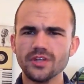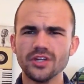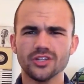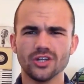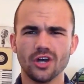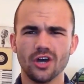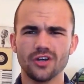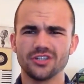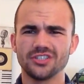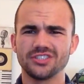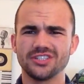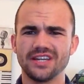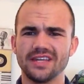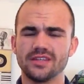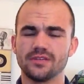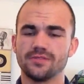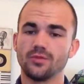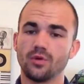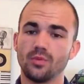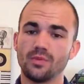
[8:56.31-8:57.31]
to
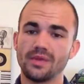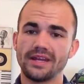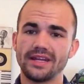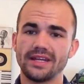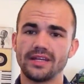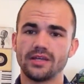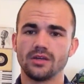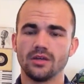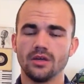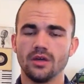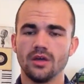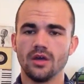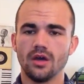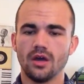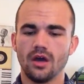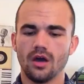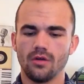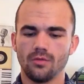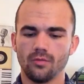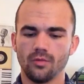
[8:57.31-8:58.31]
understand the full meaning
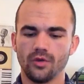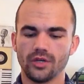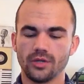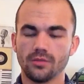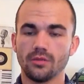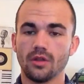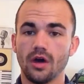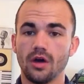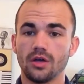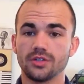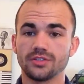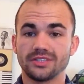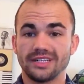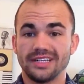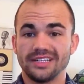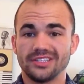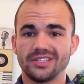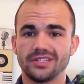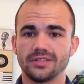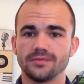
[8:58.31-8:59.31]
of William Law's
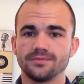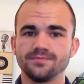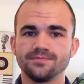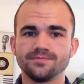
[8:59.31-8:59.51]
teaching.